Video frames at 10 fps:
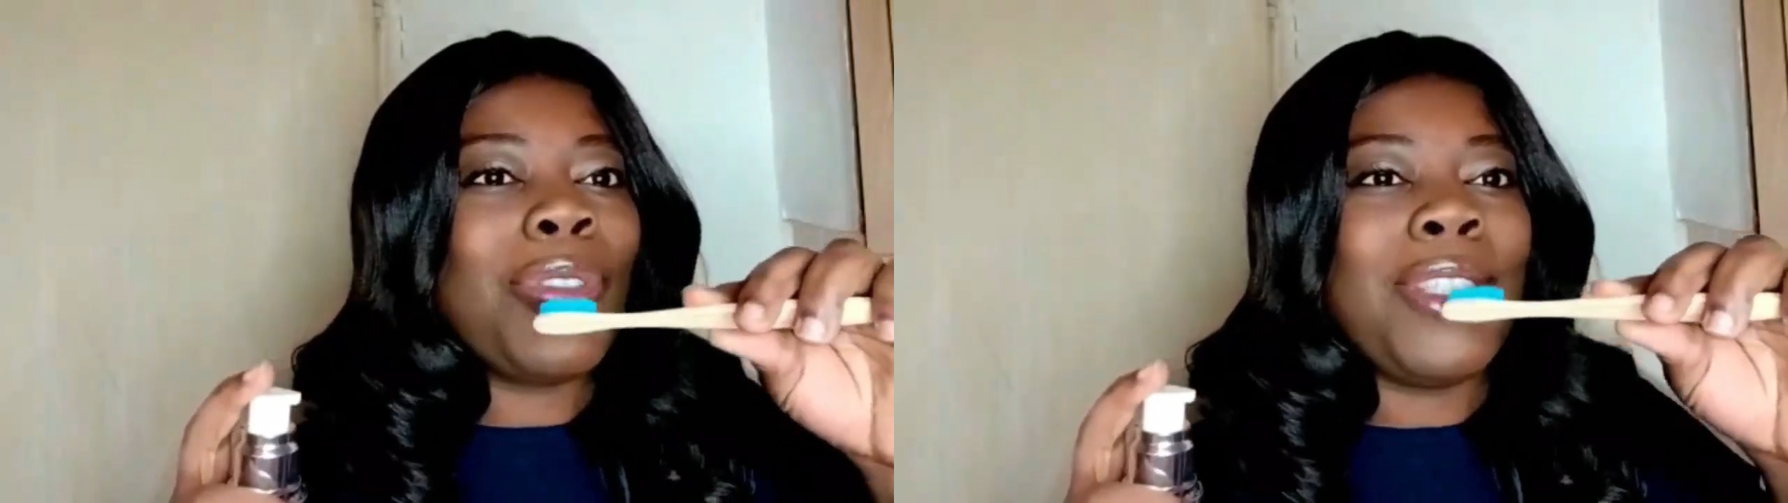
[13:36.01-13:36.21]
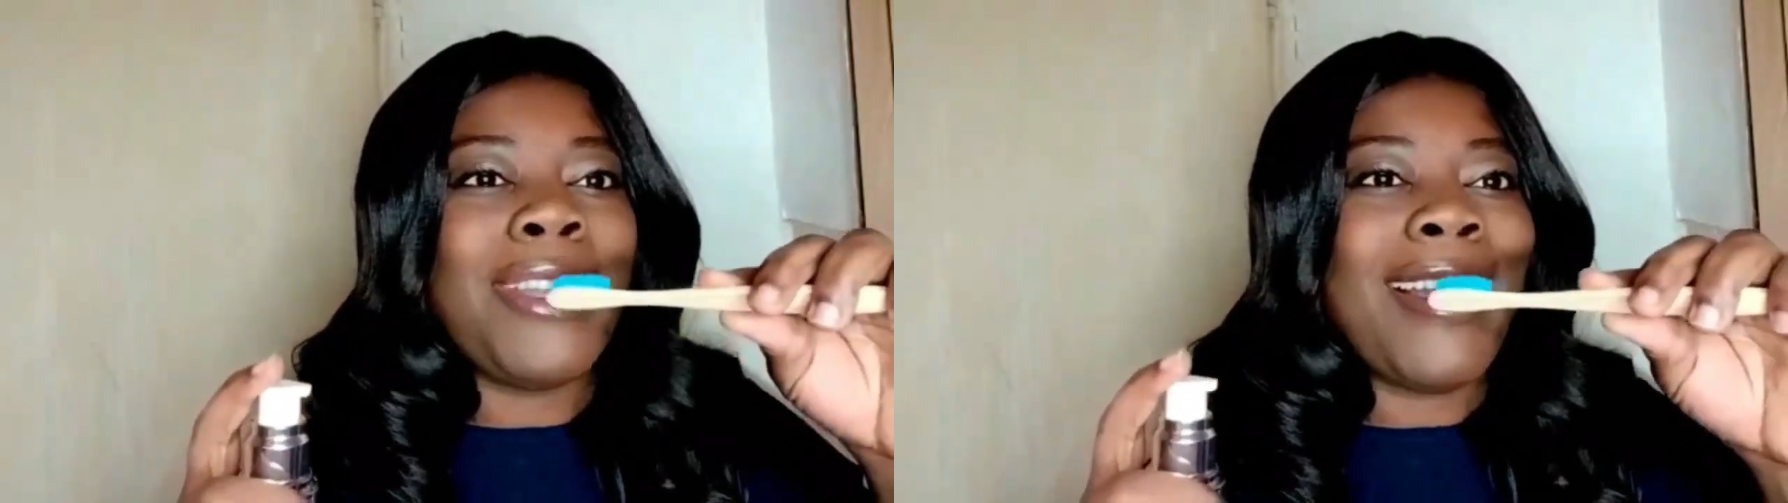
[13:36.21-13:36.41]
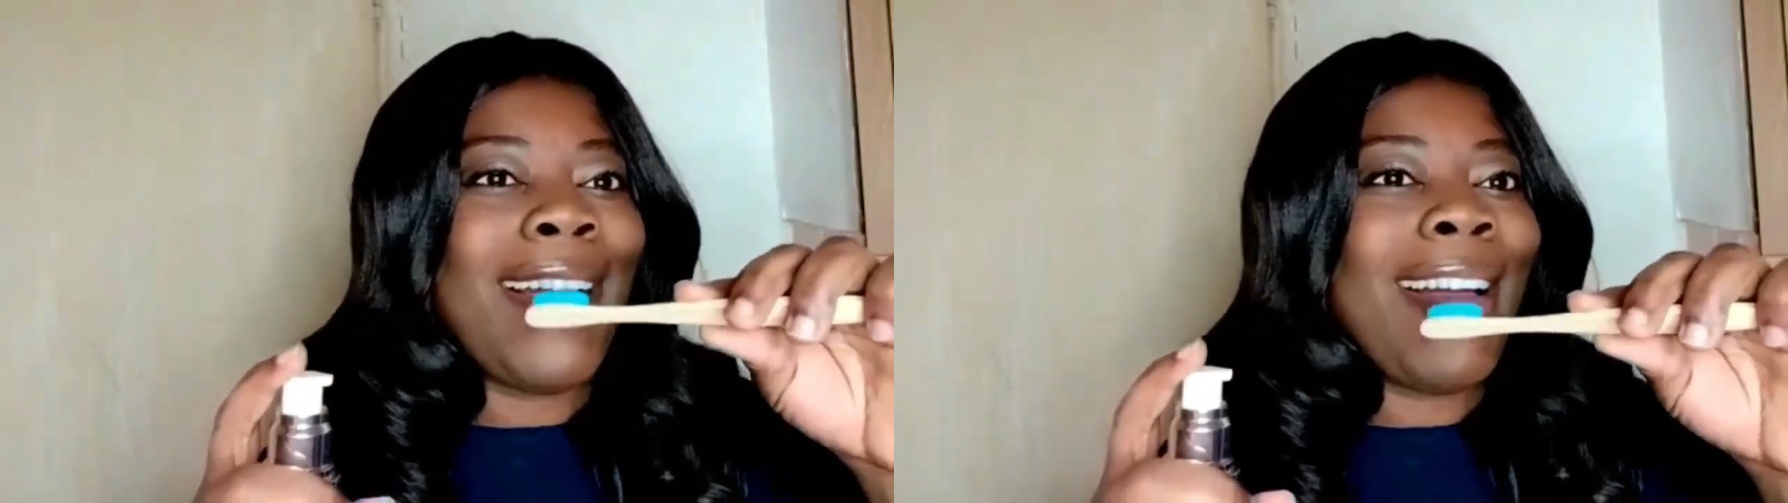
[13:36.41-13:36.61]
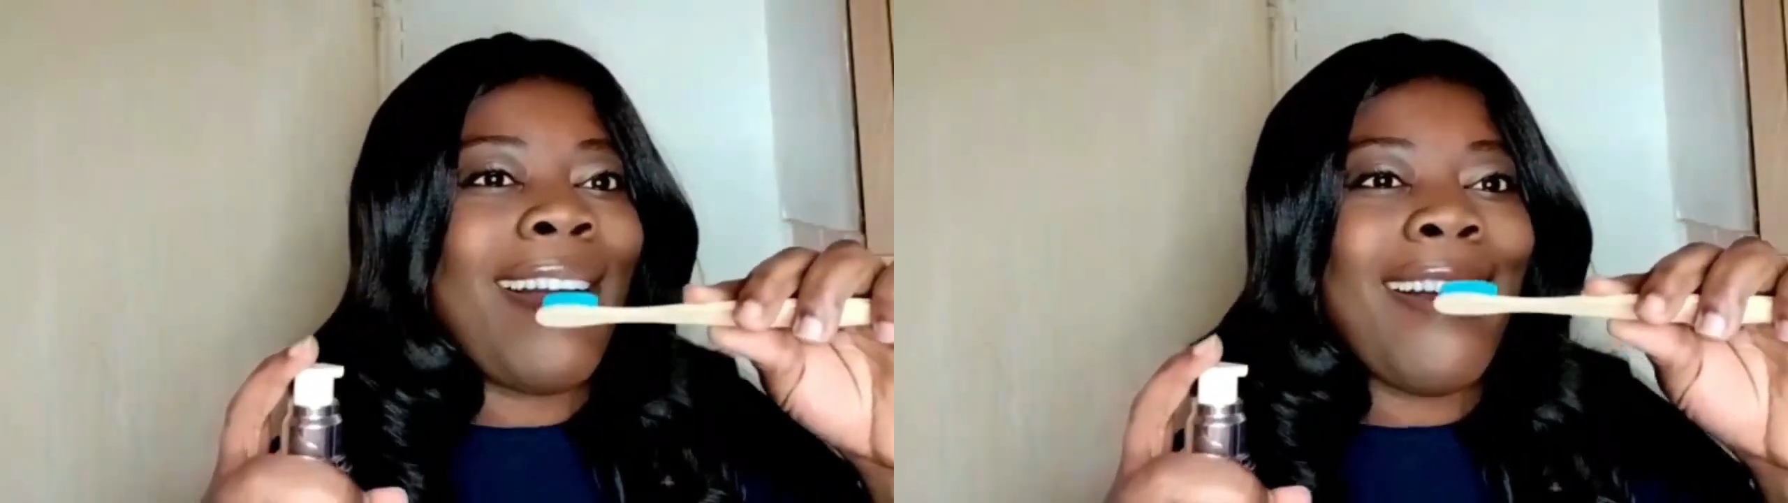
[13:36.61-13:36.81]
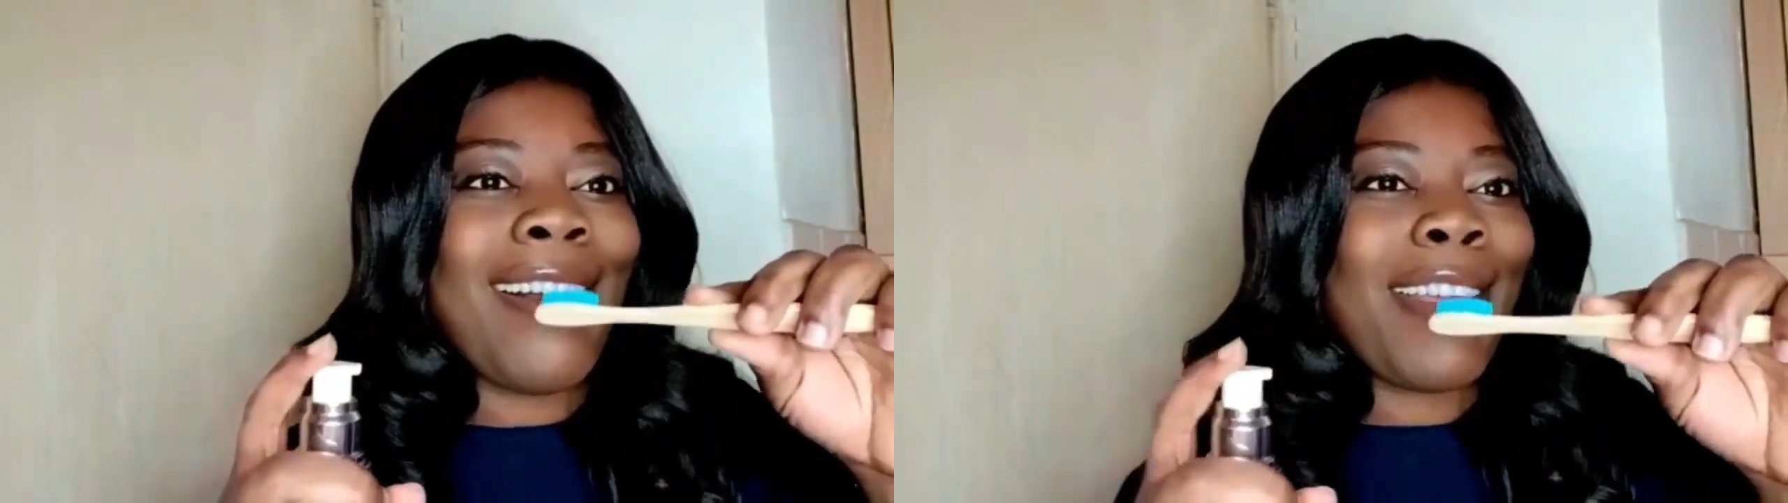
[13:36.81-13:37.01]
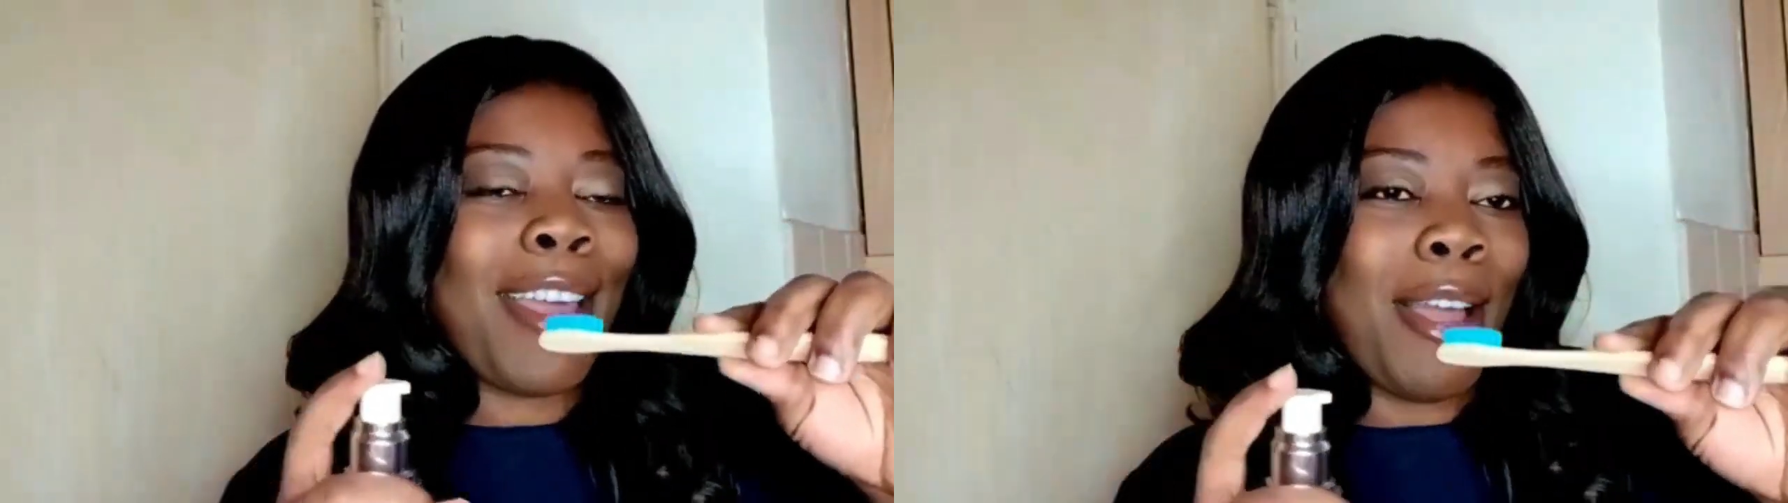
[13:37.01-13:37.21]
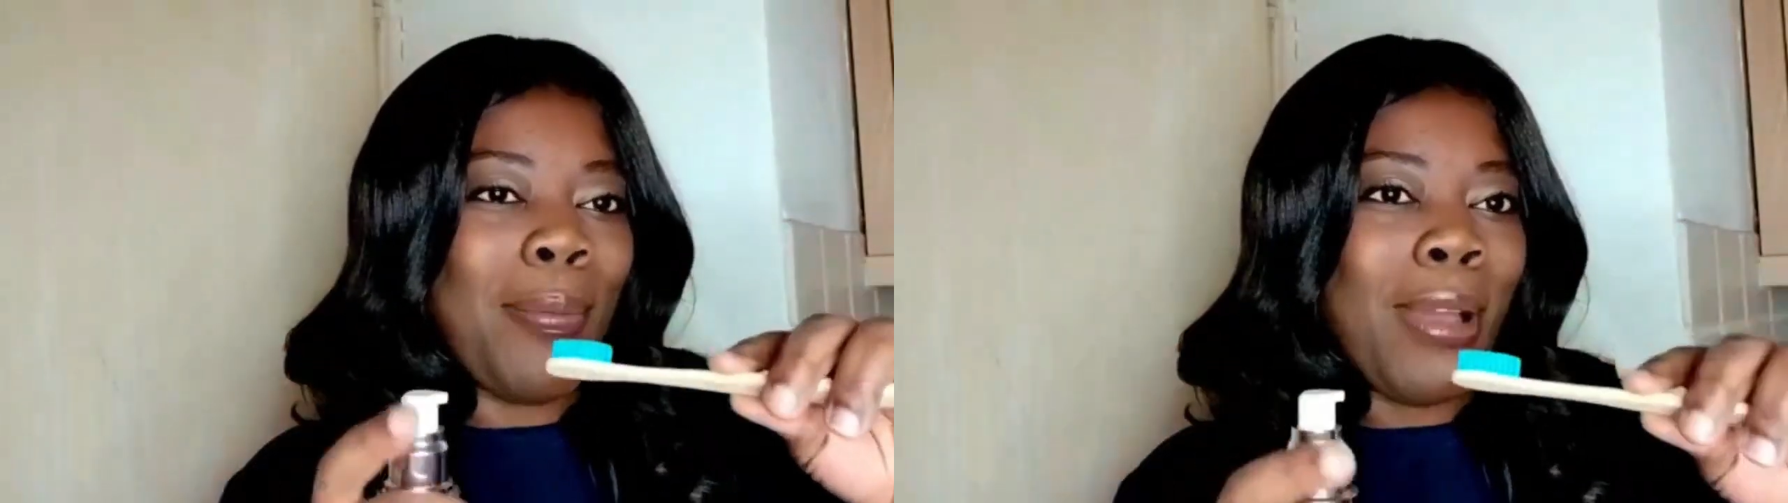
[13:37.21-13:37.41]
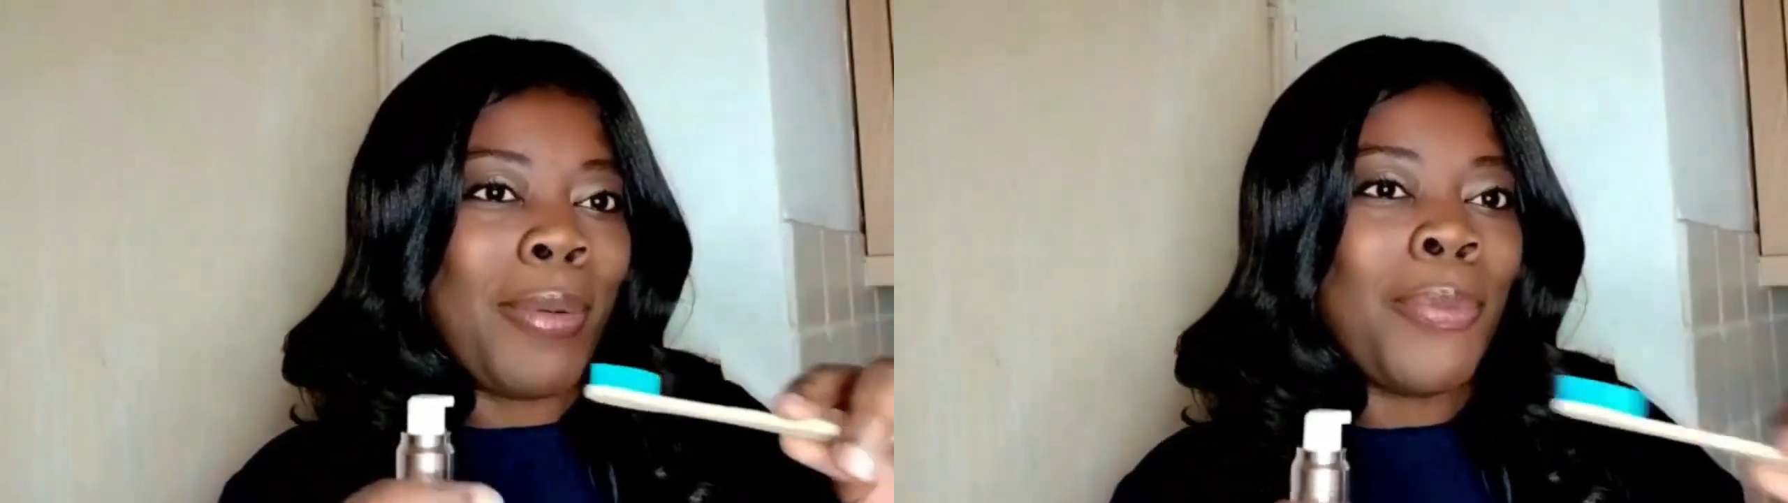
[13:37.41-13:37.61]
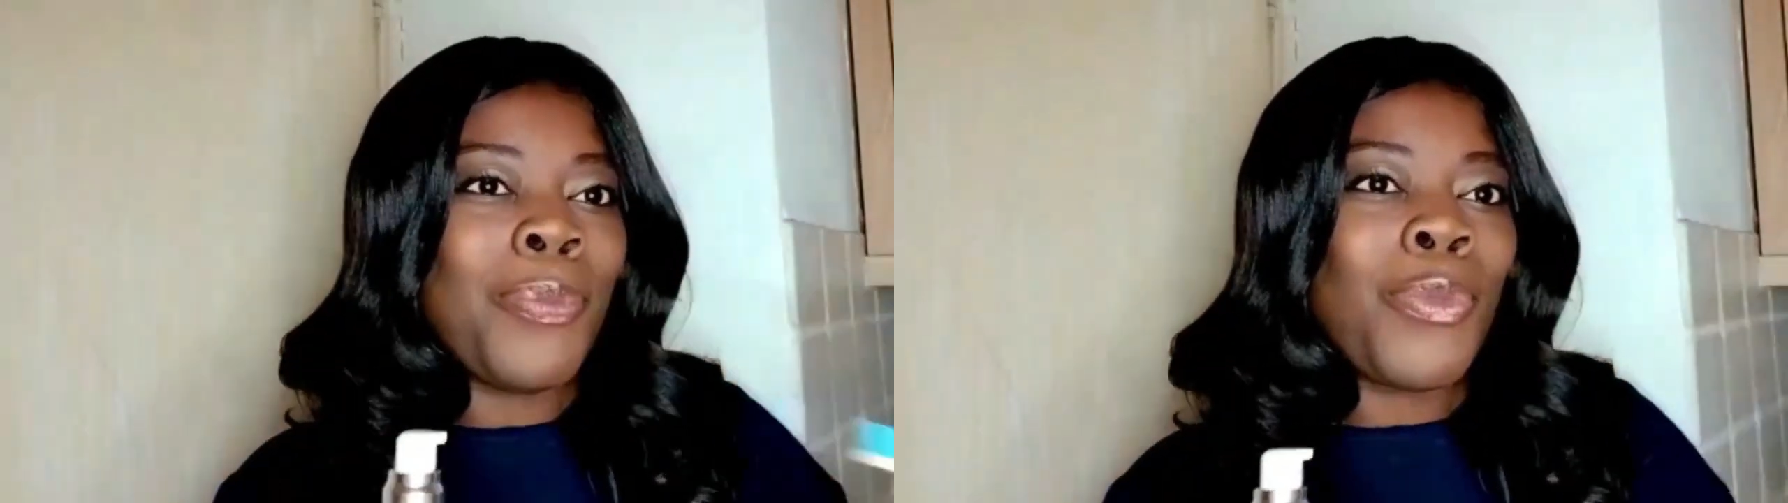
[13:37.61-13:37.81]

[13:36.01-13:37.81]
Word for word: sunina kama.